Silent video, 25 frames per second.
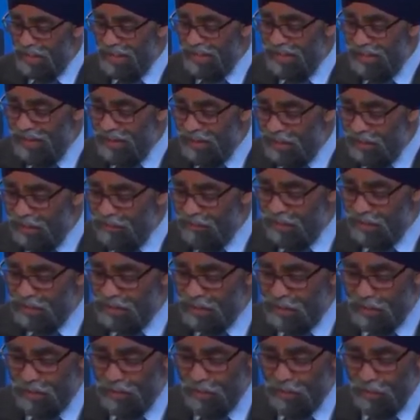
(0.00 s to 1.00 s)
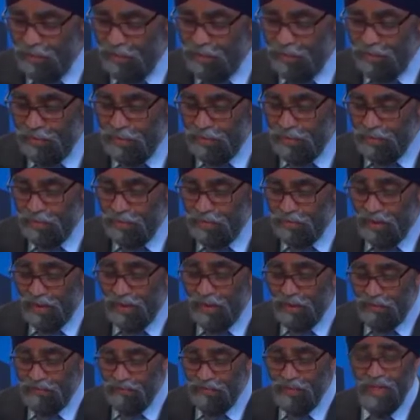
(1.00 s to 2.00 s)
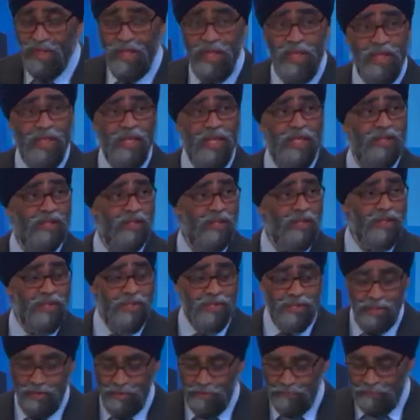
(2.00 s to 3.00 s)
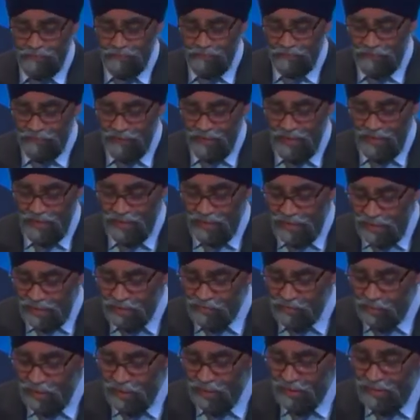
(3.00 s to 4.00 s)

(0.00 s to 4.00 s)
none of us can hope to thrive in isolation. That's why